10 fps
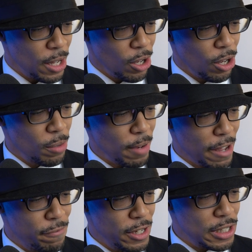on my
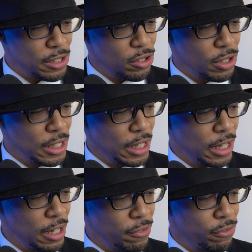visit to the
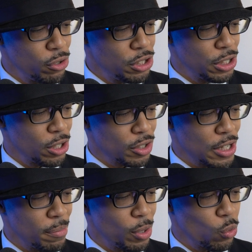Kirin Fuji
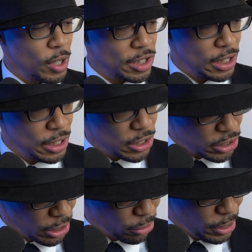Gotemba Whiskey
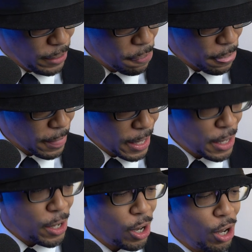Distillery
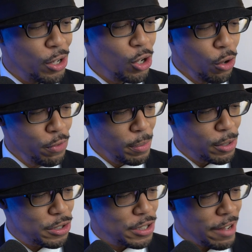on
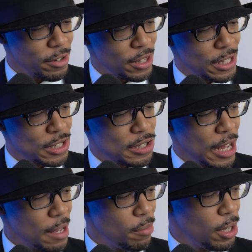November 7th this
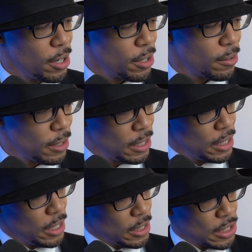same year.
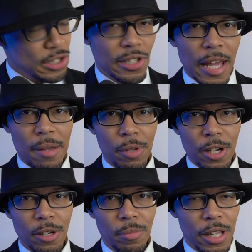This same
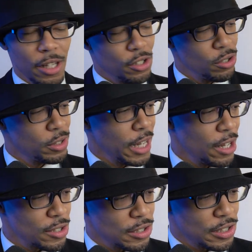year meaning
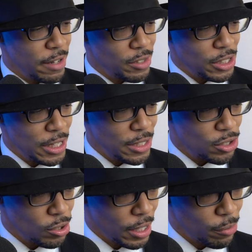2017,
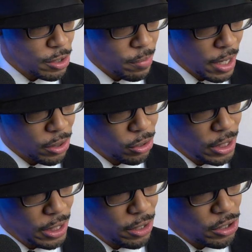so that was about 3
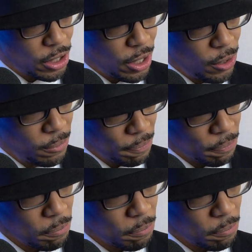years ago.